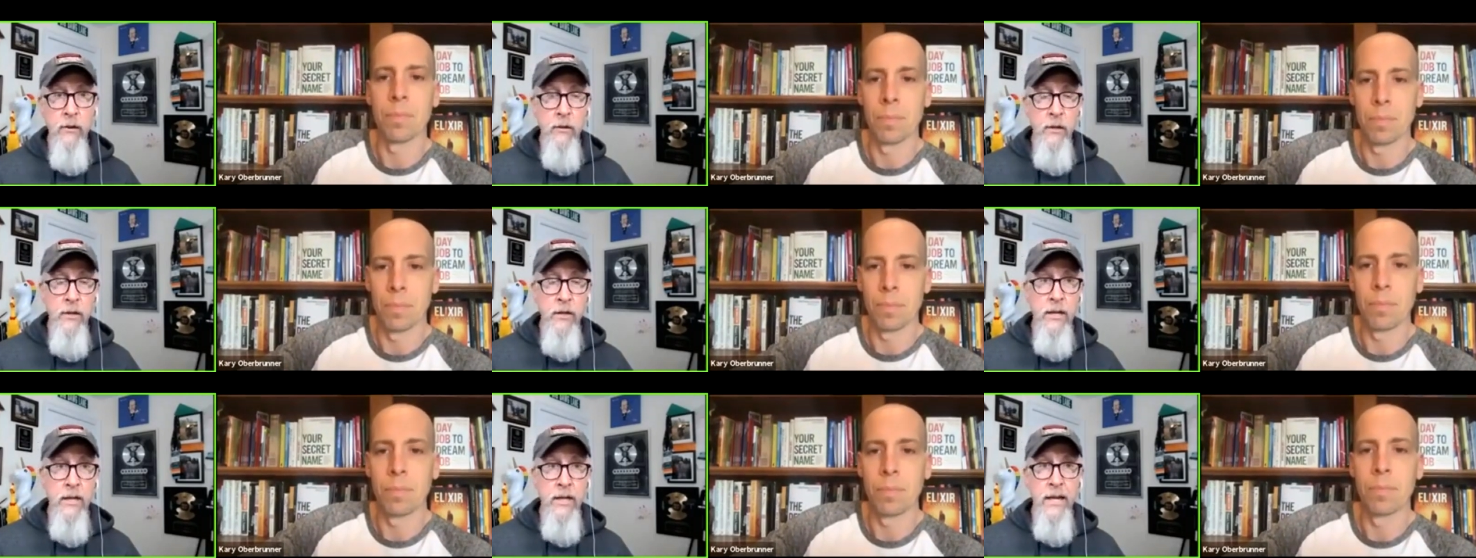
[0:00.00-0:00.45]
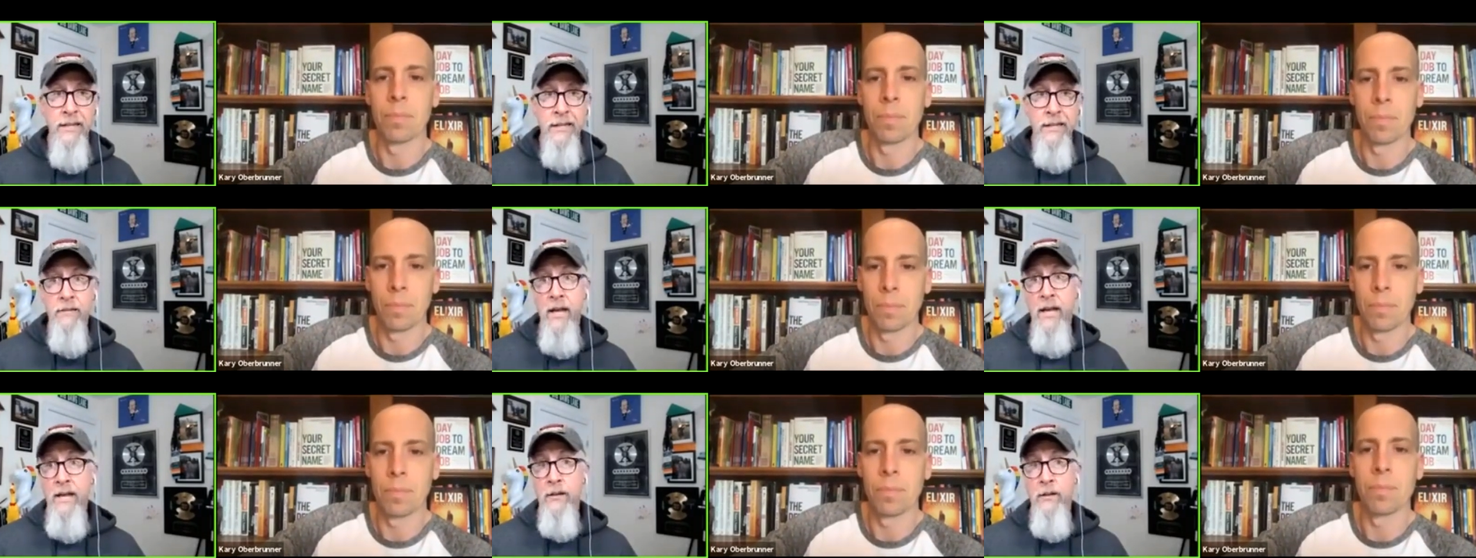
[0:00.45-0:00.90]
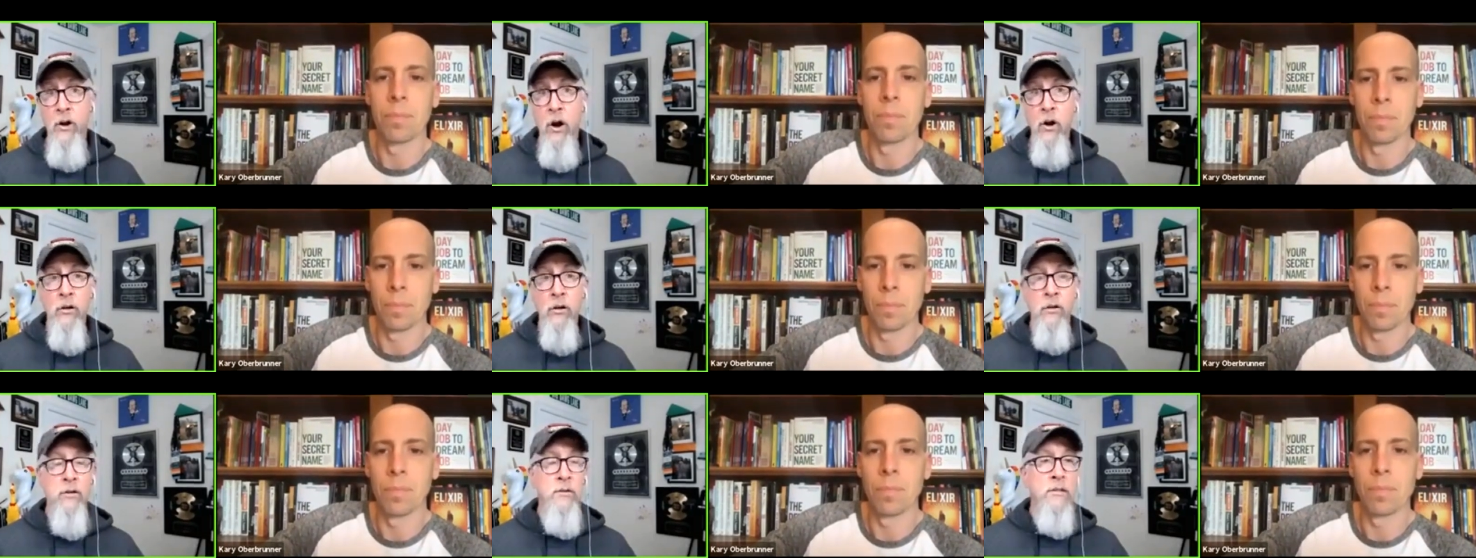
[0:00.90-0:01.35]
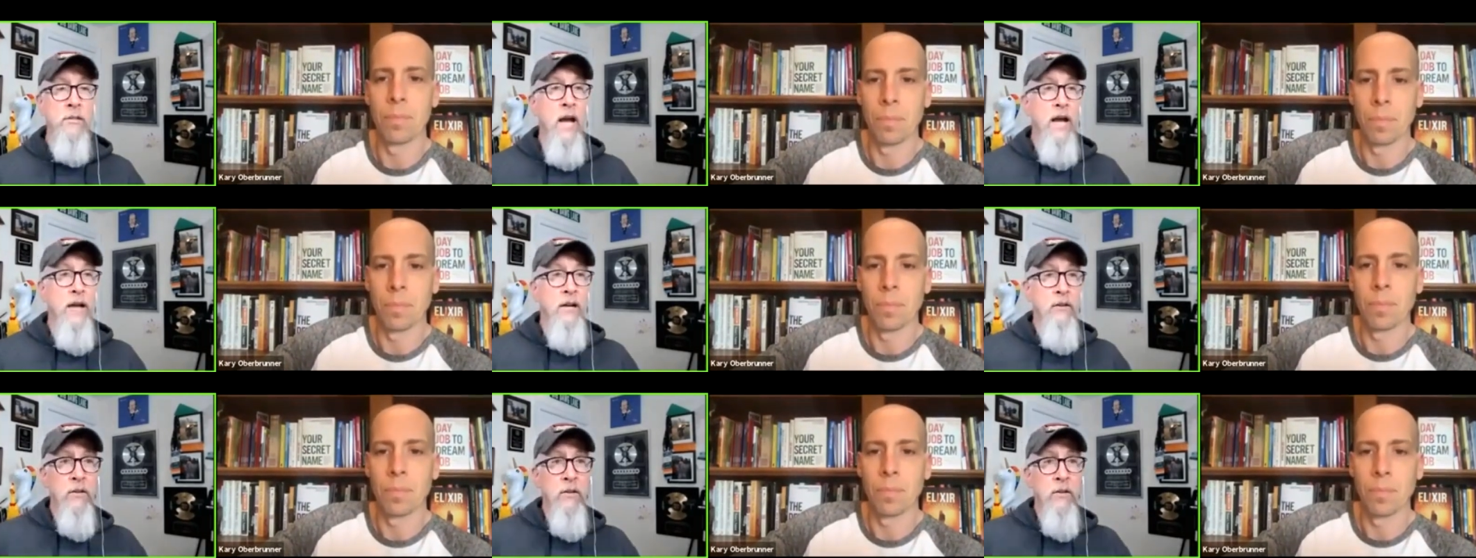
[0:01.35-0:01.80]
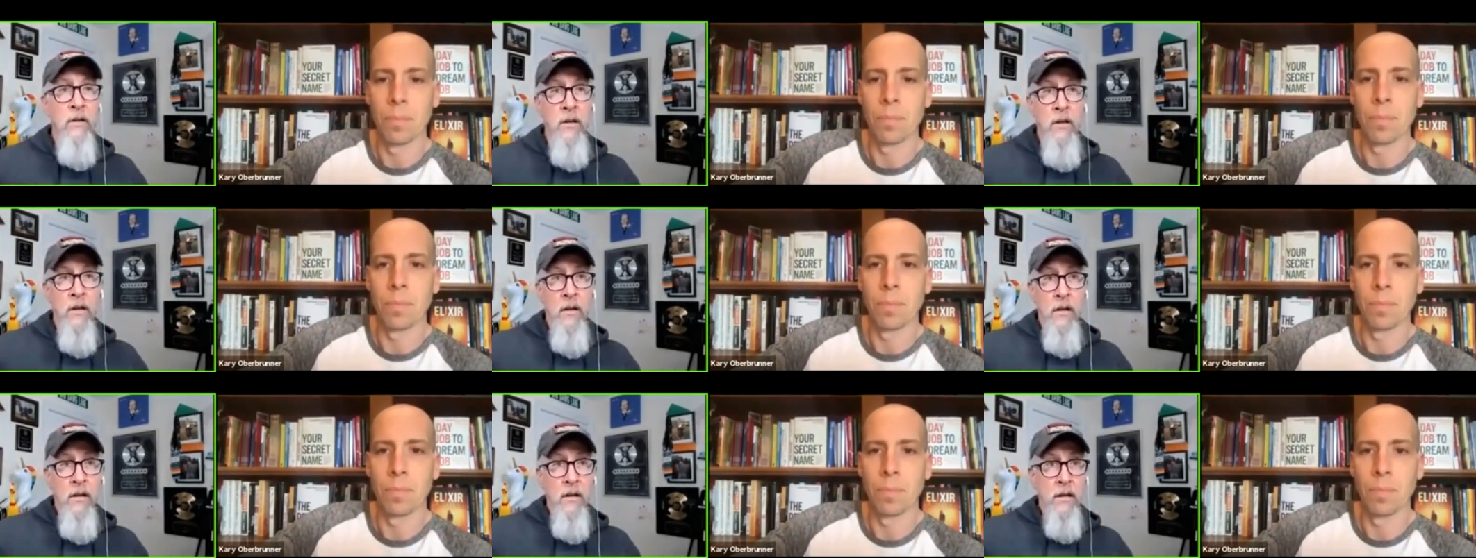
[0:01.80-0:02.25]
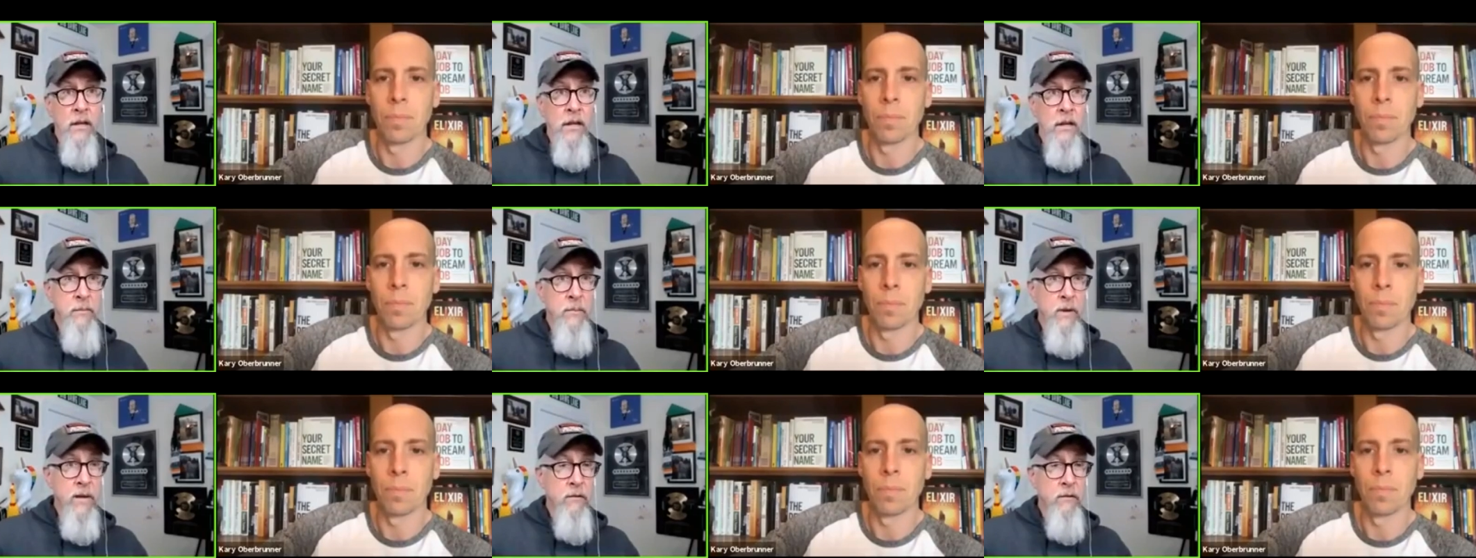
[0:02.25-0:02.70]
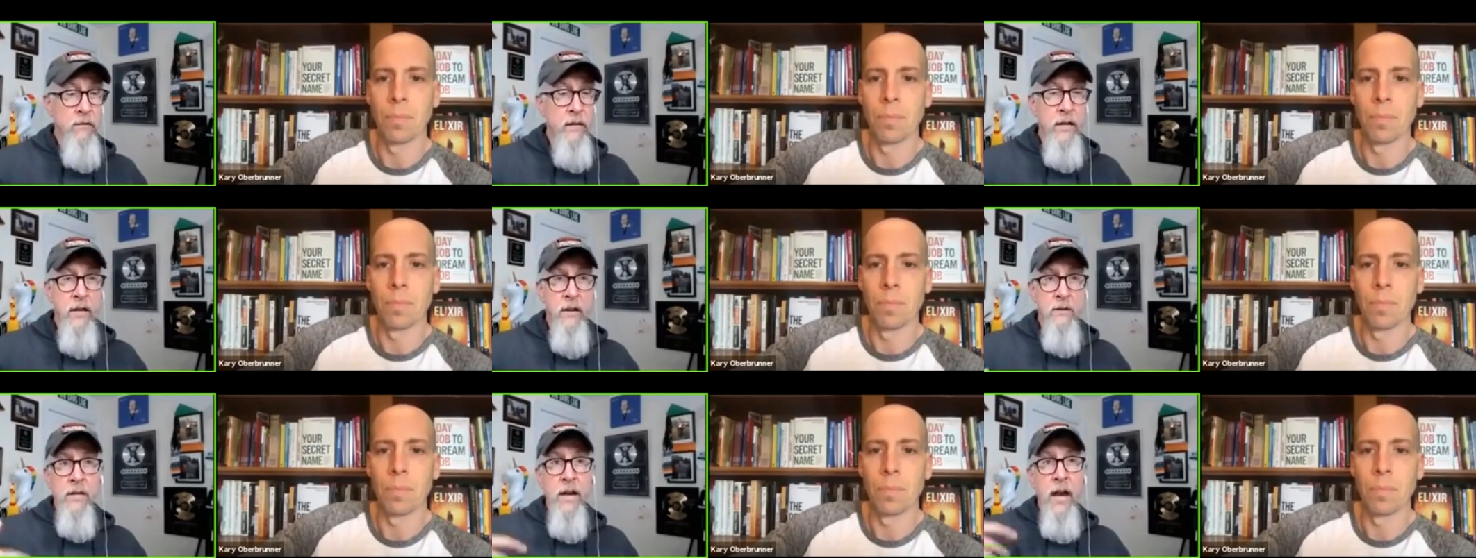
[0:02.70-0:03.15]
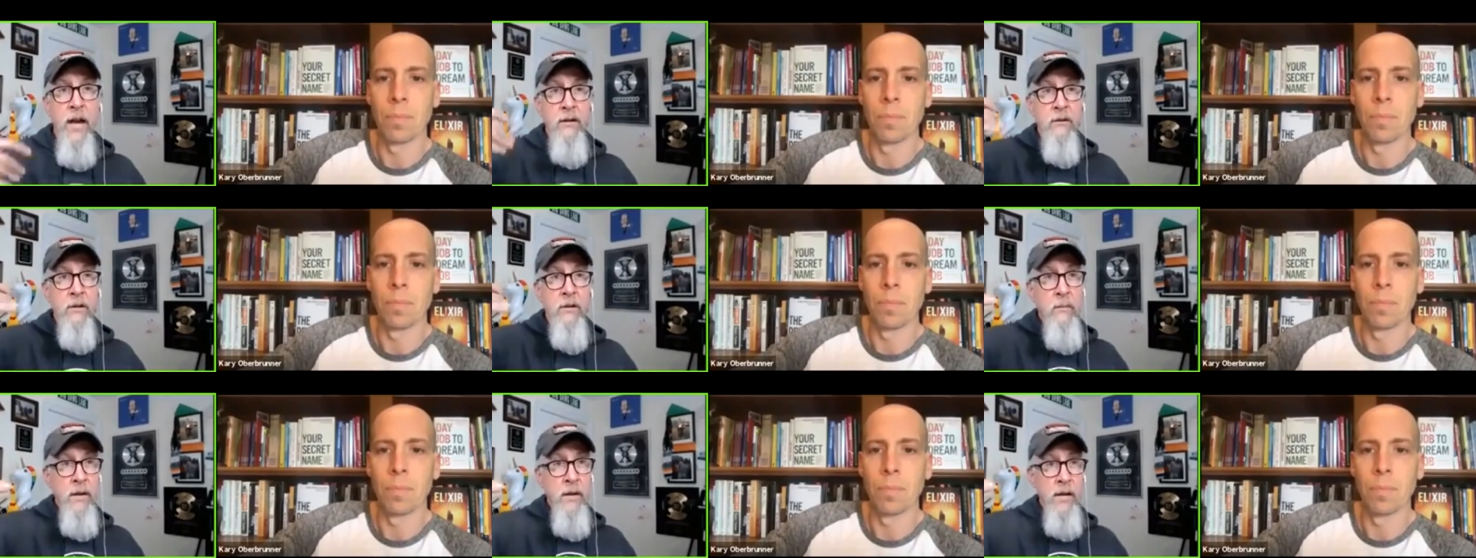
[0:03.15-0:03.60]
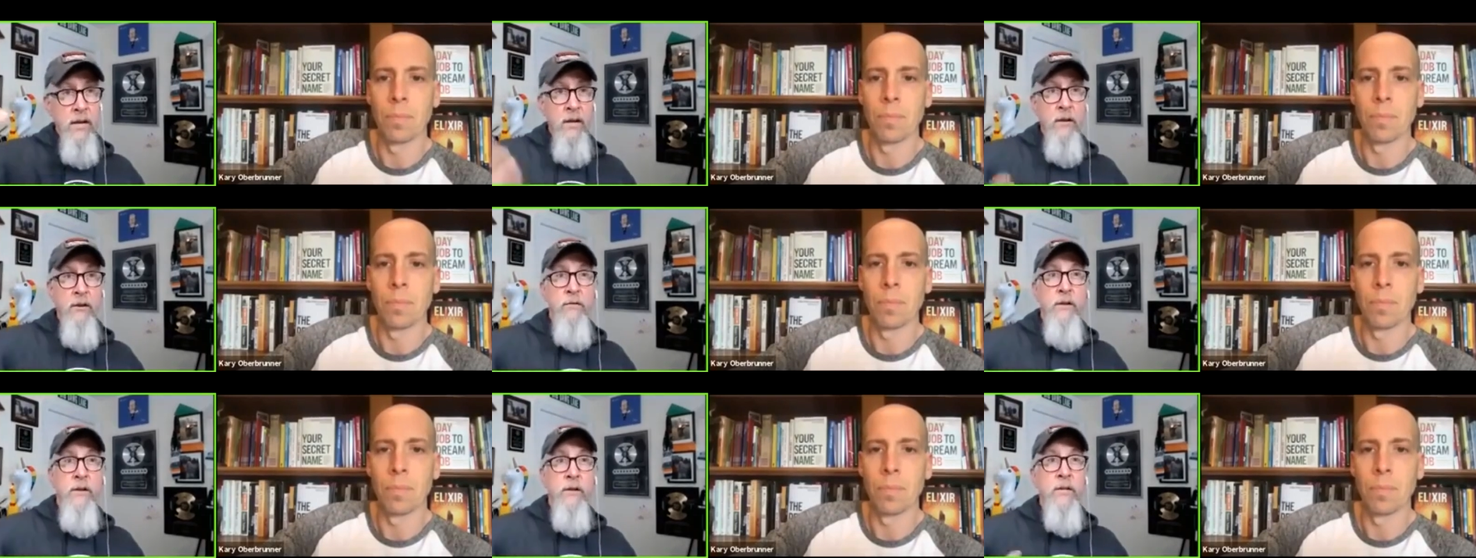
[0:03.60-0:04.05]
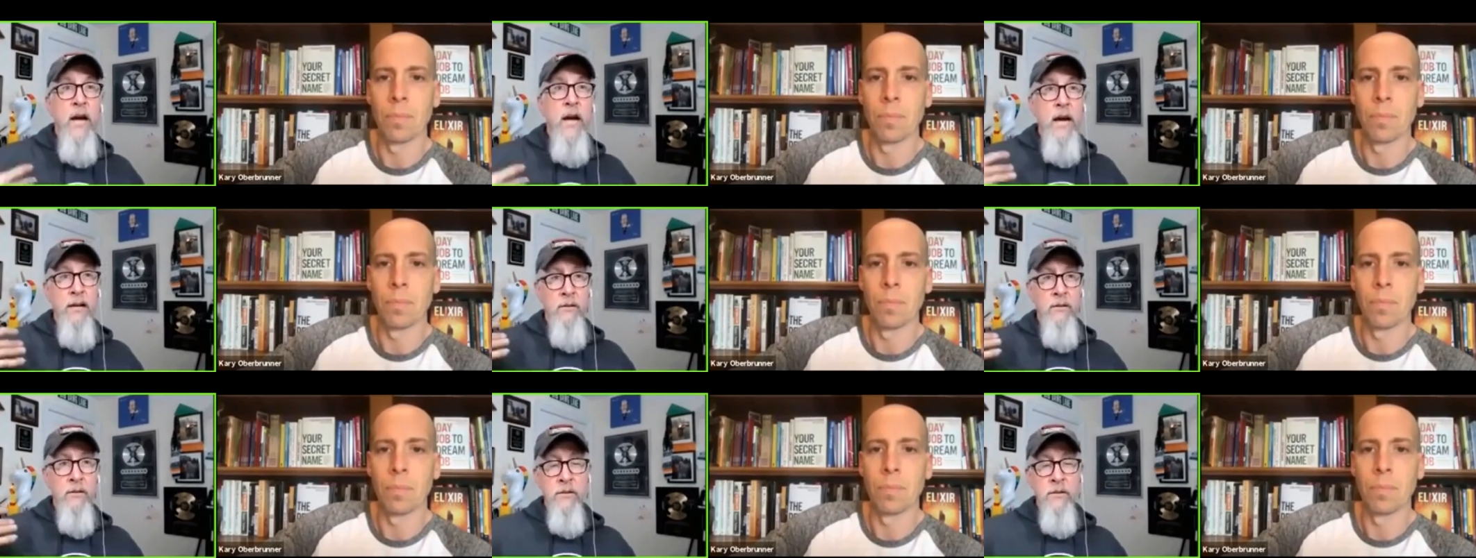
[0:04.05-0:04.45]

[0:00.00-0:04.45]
Speaker 1: You need and, a, and an article title can be a video title, can be an interview title.